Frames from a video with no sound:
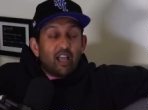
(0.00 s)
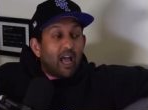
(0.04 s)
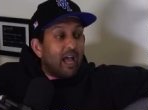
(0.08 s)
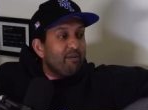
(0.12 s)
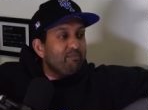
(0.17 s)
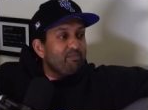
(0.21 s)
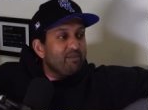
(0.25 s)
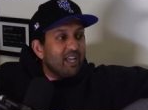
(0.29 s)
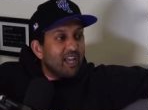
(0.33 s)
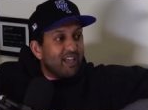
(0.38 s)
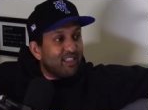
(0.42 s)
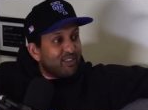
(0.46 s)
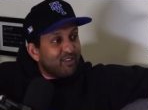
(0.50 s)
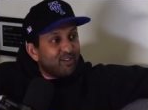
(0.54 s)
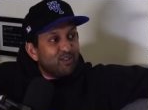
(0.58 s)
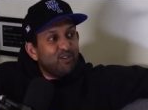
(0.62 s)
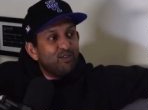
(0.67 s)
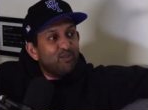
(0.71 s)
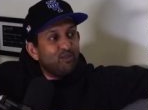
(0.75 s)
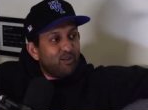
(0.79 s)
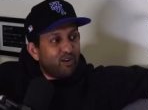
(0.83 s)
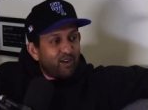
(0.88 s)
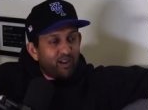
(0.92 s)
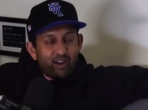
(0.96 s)
I'm telling
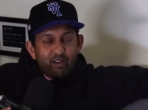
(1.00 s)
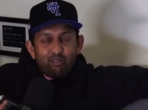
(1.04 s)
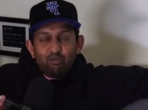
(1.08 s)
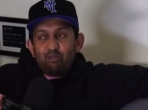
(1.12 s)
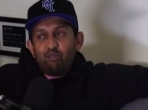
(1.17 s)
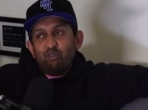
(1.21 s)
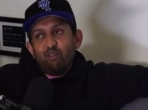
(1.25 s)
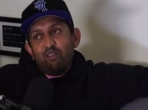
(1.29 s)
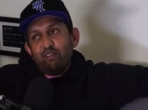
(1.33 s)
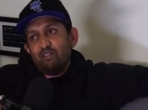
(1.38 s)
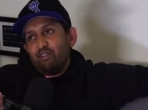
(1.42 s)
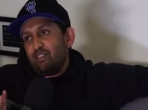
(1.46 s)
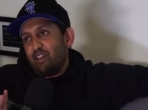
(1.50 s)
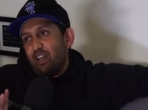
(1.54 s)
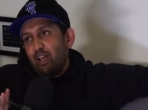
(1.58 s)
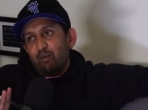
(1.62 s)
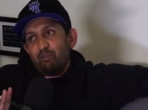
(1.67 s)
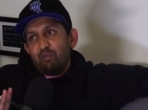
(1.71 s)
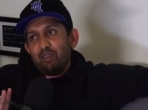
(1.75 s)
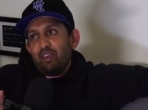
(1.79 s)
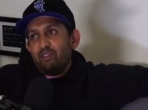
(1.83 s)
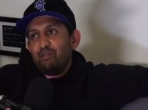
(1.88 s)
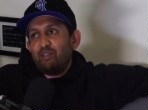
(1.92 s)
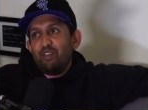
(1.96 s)
you, I'm
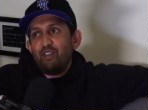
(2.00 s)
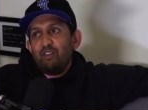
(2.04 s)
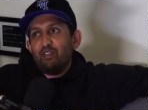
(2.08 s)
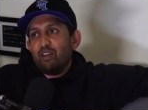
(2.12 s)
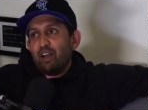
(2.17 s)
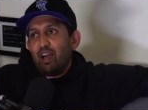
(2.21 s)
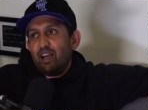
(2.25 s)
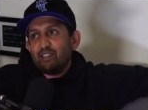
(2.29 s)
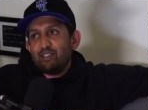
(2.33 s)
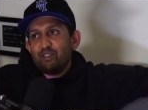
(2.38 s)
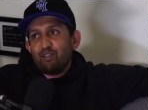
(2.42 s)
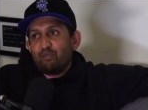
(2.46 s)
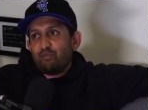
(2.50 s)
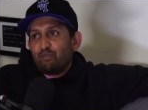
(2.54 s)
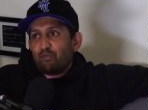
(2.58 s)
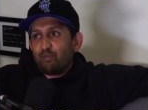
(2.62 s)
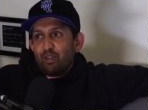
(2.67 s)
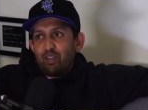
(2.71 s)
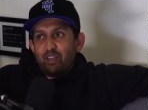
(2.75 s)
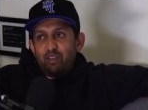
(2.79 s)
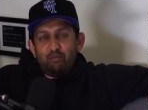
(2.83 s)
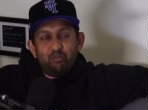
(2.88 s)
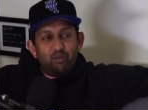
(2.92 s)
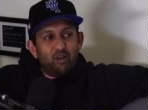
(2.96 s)
giving you guys a
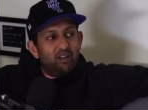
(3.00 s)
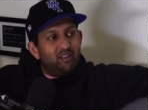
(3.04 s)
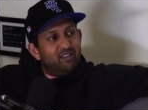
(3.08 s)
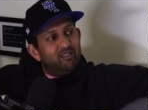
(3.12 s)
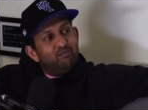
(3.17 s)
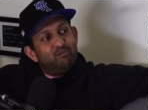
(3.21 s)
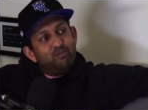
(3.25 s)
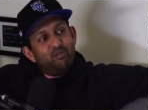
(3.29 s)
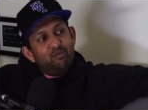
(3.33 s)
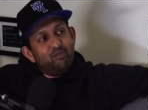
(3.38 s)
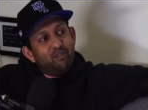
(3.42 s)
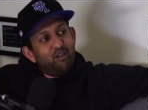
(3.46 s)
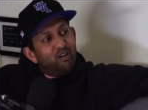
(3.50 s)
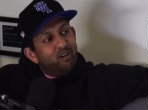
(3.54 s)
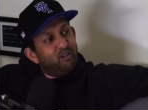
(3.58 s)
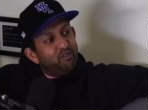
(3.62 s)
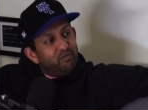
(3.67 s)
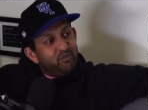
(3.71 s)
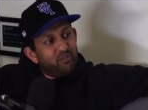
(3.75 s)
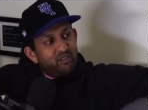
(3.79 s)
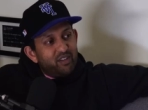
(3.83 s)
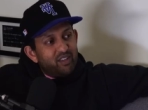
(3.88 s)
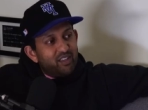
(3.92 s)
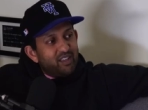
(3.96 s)
free one,
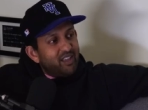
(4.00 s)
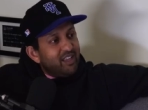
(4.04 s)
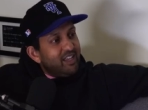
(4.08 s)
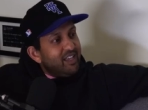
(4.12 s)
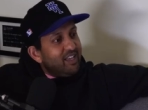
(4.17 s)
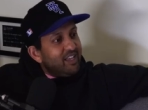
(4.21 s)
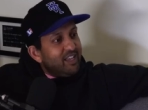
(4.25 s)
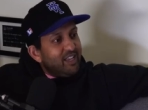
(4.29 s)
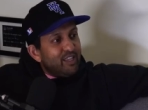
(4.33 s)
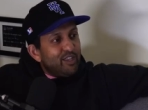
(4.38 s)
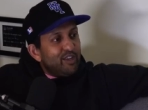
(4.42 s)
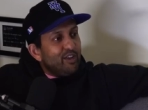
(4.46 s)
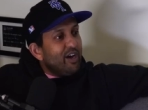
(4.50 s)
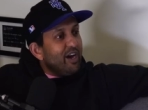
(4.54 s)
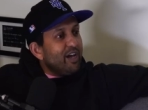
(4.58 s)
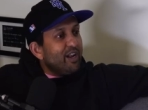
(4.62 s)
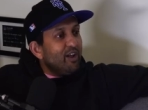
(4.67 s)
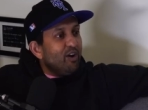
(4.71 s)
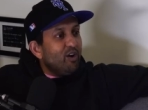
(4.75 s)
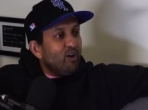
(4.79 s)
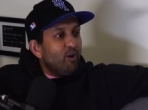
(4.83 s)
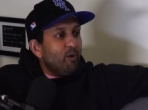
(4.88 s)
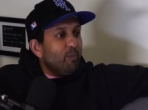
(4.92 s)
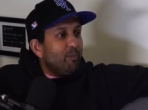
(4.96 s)
Revolve. You got to
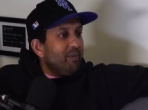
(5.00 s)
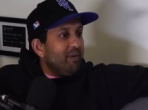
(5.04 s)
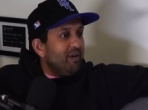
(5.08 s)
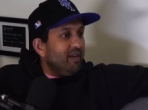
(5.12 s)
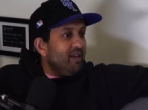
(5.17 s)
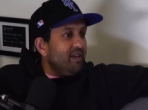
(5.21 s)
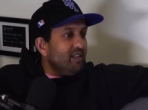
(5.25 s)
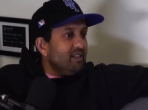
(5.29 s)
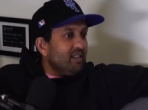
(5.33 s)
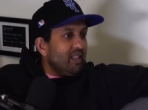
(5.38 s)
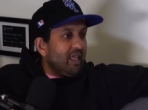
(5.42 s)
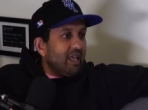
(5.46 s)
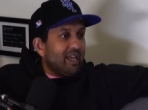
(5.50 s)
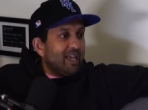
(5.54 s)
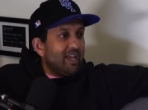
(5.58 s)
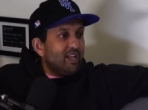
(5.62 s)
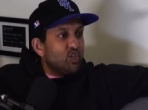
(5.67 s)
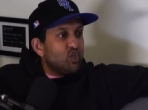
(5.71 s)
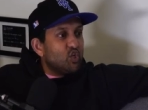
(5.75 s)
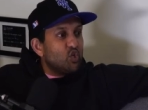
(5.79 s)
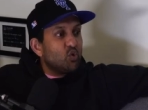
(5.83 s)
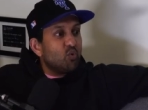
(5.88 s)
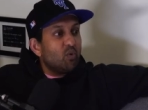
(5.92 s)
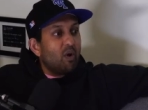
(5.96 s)
open like a
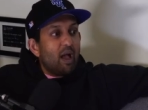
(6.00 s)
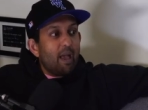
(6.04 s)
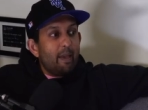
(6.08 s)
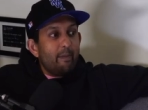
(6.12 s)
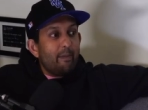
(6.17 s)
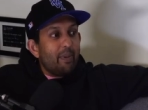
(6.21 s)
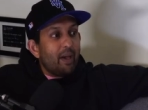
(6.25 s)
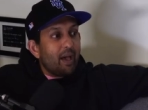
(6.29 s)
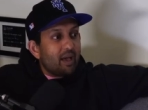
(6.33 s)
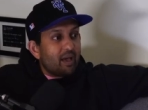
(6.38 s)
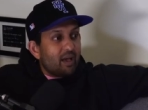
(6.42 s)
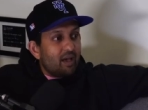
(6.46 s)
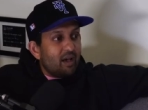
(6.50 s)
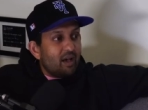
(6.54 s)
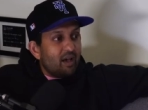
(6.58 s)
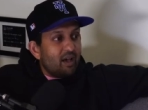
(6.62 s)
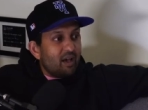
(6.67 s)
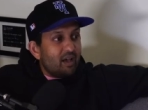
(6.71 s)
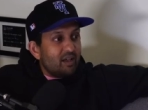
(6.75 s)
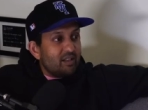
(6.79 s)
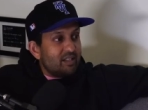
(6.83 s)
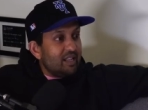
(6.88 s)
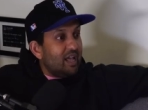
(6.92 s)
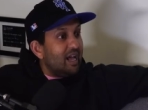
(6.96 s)

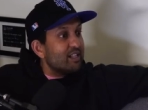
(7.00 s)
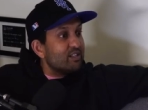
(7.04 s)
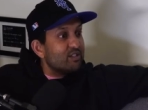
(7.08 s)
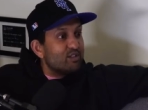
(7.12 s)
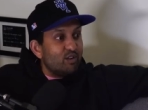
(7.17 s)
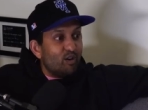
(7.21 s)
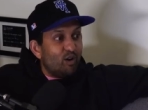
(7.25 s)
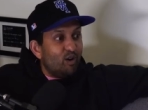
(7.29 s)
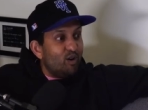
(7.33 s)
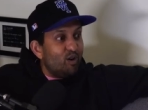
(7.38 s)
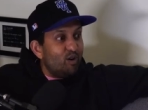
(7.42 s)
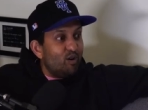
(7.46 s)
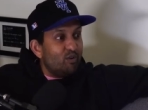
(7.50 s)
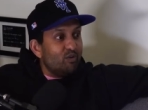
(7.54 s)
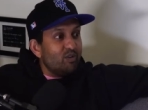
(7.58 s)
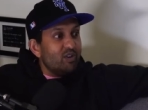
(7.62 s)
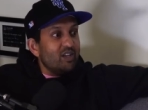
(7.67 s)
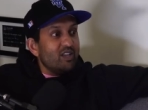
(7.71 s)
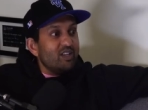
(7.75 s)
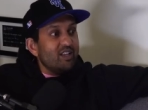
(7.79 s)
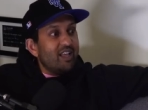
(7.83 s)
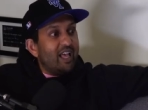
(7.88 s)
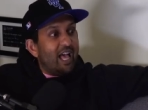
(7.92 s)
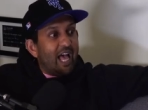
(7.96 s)
Tribeca, not yeah. Soho,
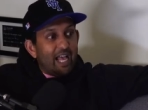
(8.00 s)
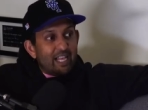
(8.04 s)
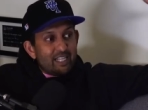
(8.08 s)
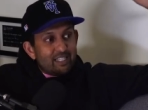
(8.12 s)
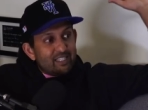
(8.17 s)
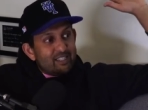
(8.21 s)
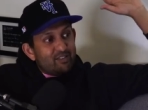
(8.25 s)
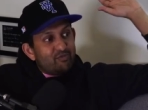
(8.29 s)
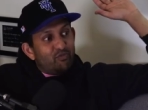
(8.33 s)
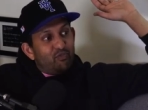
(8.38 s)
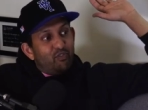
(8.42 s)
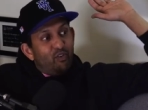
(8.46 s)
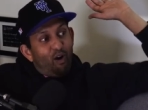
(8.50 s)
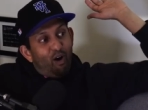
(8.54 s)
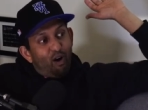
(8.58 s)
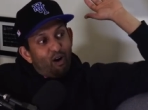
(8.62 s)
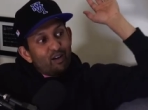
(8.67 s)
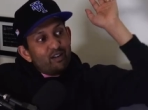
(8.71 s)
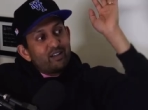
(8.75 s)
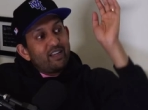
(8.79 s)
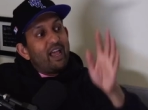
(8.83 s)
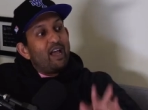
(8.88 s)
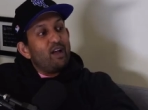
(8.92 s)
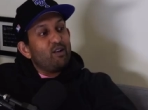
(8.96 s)
as far
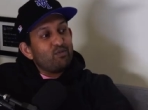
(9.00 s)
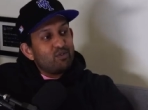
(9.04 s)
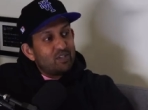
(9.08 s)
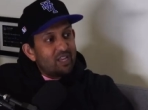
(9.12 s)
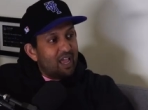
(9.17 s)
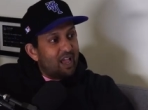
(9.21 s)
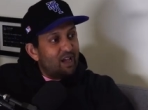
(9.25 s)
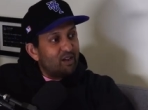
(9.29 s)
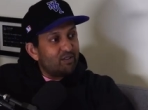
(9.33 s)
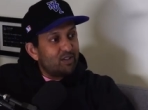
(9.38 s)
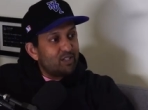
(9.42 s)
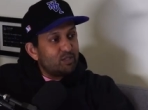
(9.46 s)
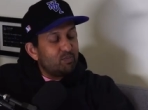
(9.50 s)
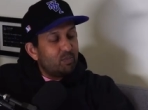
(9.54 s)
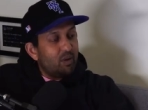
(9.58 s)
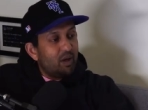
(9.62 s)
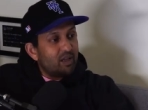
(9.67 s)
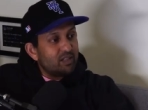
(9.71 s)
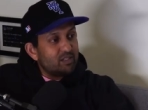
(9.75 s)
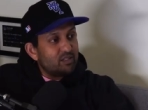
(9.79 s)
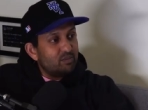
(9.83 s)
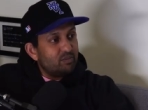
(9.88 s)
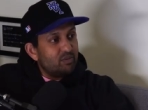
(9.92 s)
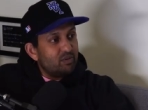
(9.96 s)
downtown as
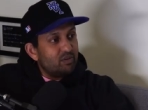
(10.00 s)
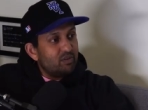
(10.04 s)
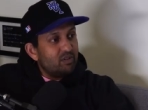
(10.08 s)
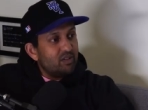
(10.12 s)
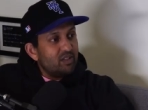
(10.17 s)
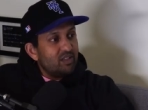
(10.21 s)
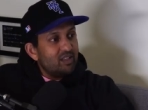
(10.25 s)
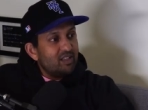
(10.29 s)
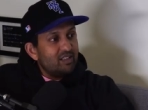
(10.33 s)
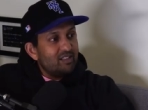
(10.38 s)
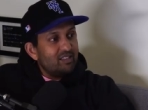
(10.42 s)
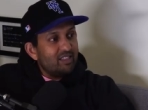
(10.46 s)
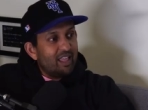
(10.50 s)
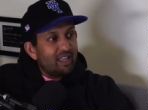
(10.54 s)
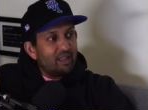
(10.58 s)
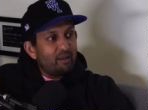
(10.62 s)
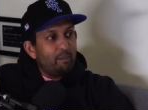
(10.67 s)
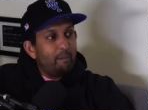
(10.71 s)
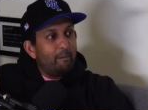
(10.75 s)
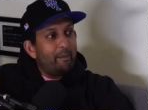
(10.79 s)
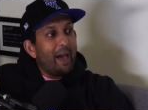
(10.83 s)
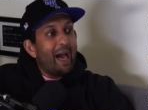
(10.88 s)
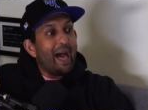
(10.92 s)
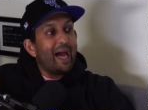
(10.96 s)
possible. Yep.
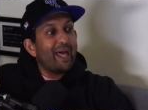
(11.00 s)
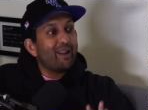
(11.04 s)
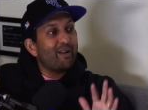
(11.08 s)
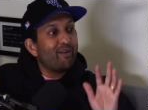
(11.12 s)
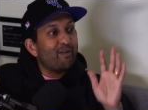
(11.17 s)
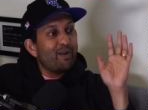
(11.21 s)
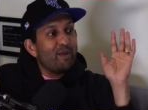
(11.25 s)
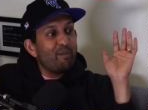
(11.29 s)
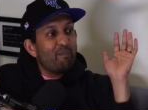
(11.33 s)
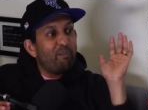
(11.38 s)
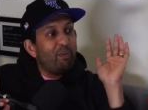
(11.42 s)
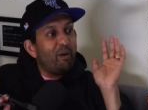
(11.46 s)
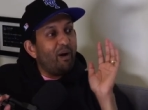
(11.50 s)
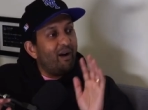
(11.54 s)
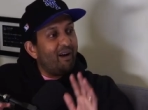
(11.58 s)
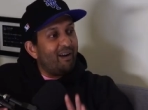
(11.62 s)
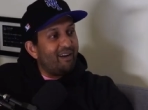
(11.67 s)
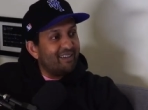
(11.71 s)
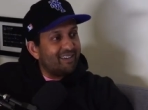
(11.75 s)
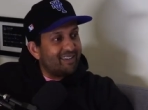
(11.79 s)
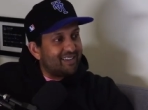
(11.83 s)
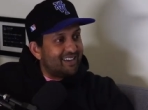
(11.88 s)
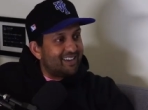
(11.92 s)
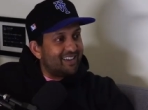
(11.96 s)
Like Battery
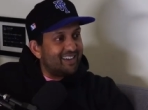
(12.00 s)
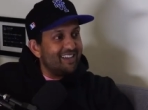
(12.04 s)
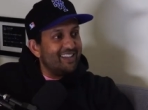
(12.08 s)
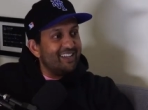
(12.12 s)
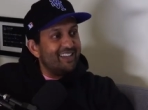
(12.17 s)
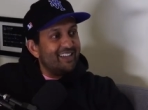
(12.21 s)
Park